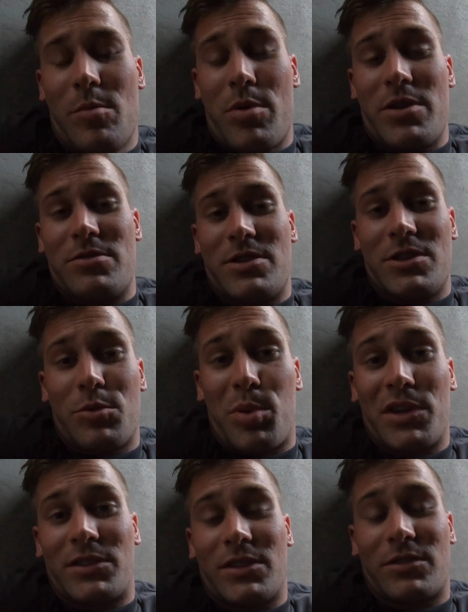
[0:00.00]
But you need your
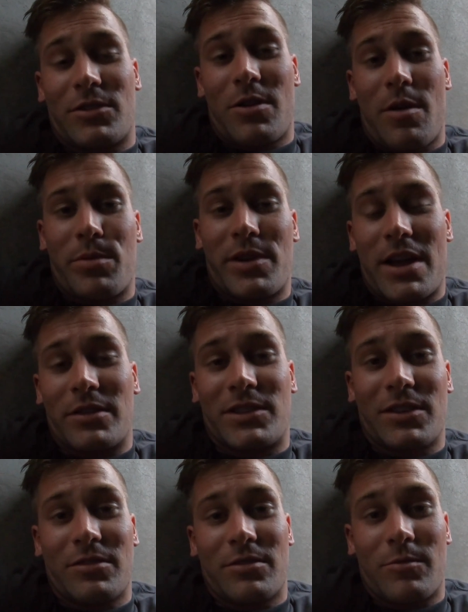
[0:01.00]
pistons to go up and down the
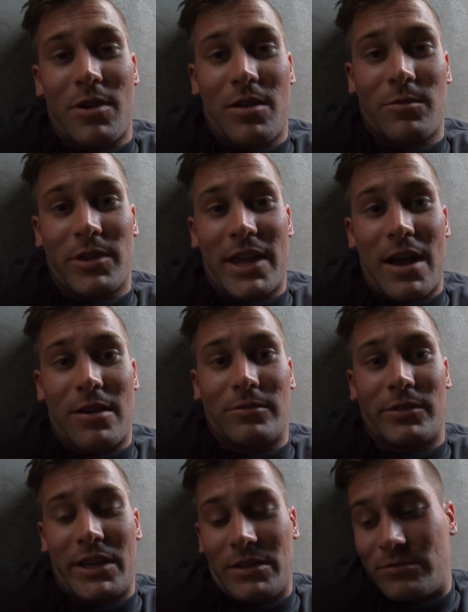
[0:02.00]
cylinder wall
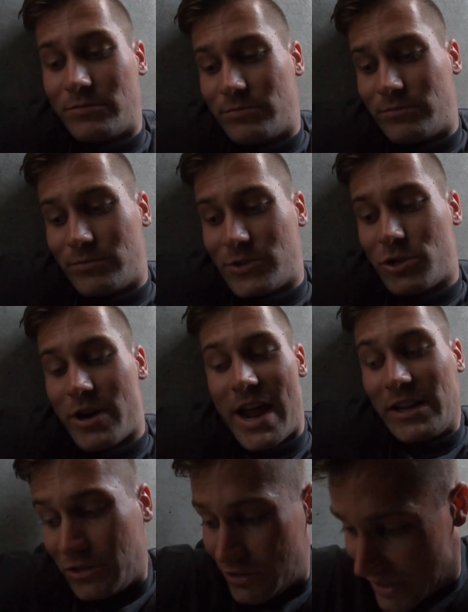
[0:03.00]
without getting
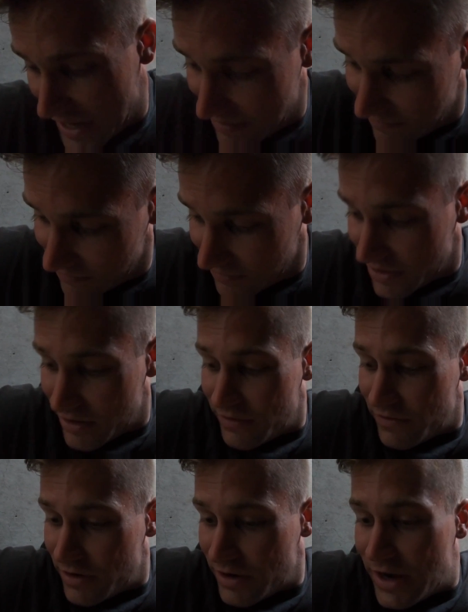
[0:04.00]
scratched at very,
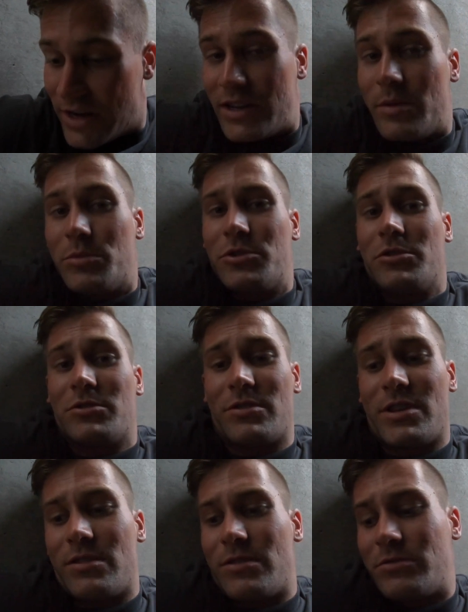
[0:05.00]
very high temperatures, or
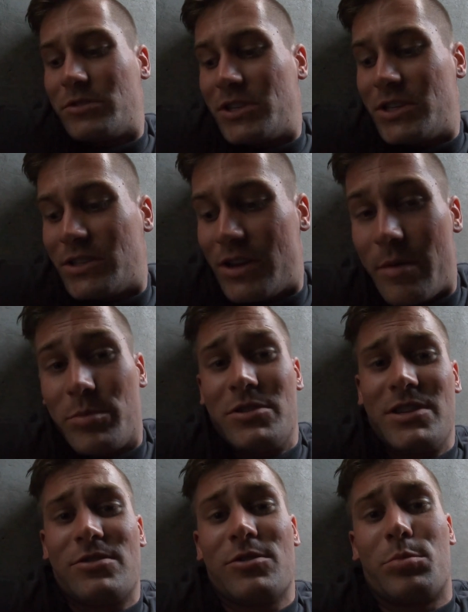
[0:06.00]
let alone season up. You
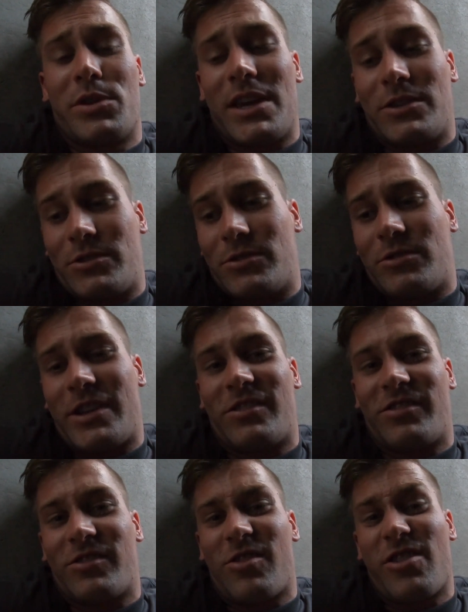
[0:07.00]
need lubrication, so that's
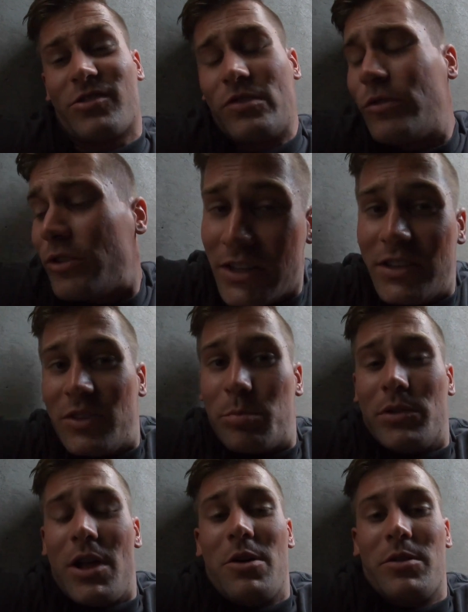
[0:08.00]
what the oil's for. It sits
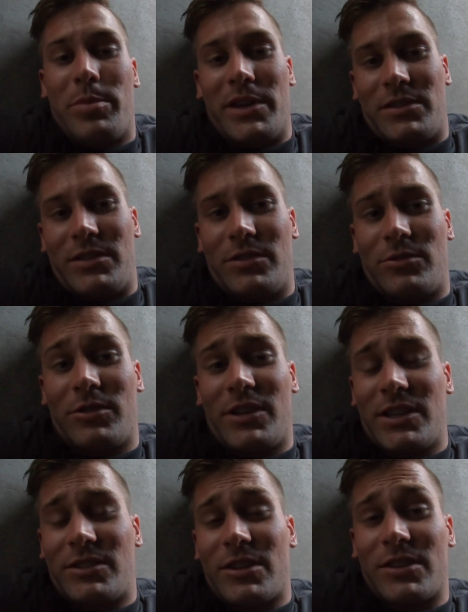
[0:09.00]
below the piston, so it
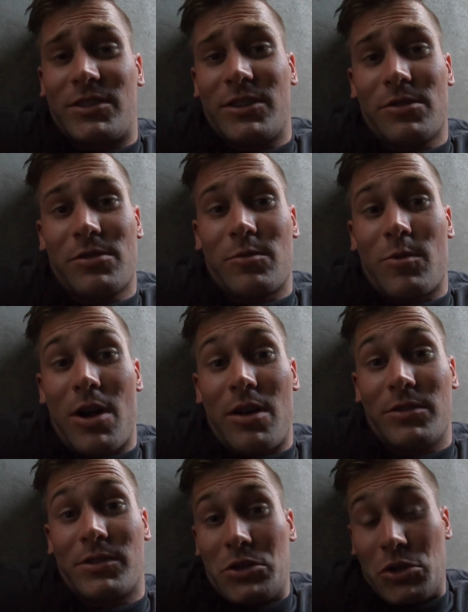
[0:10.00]
gets on the cylinder
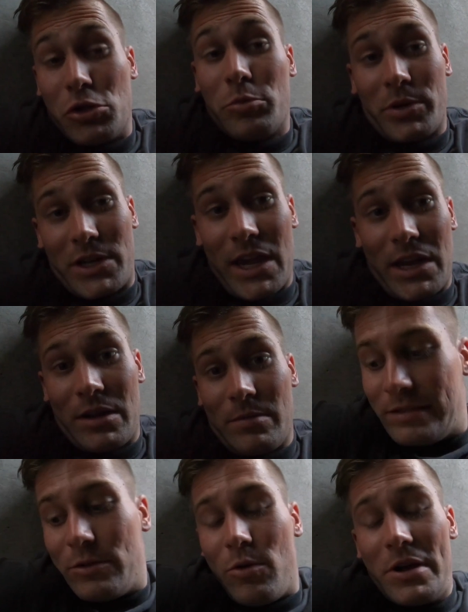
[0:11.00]
walls to lubricate them.
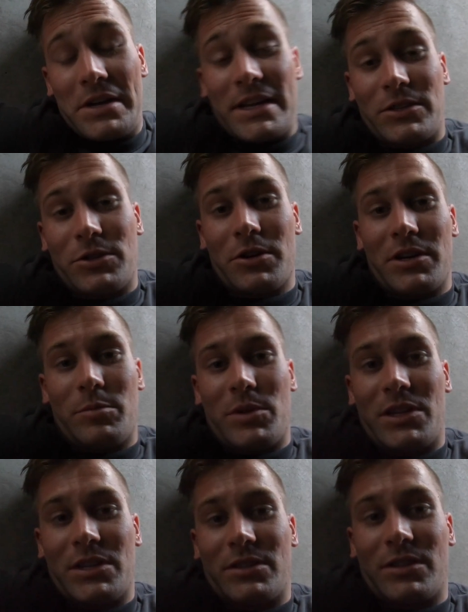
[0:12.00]
The oil gets dirty
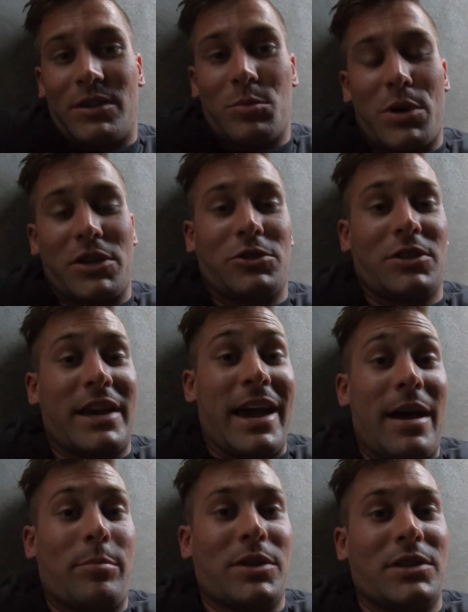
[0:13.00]
because of the combustion that
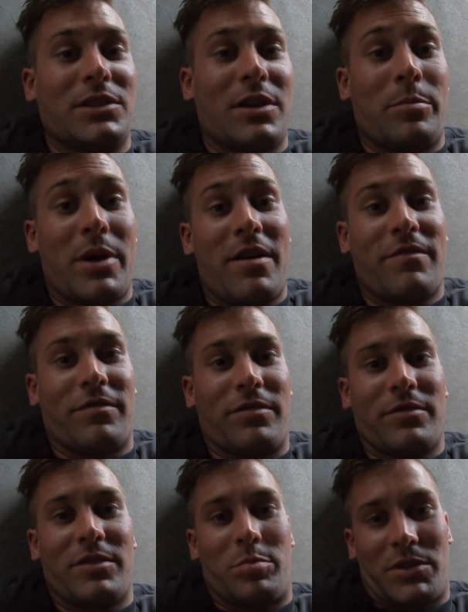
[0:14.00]
happens above
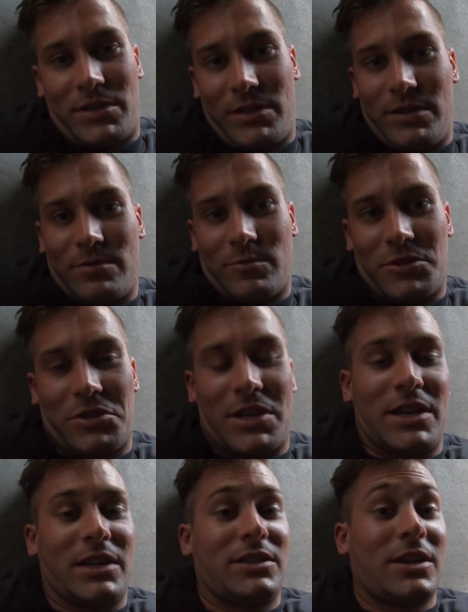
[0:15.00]
the piston, which then
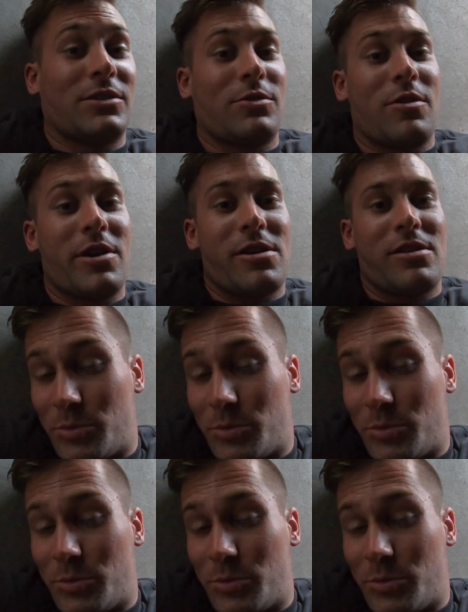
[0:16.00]
gets on the oil.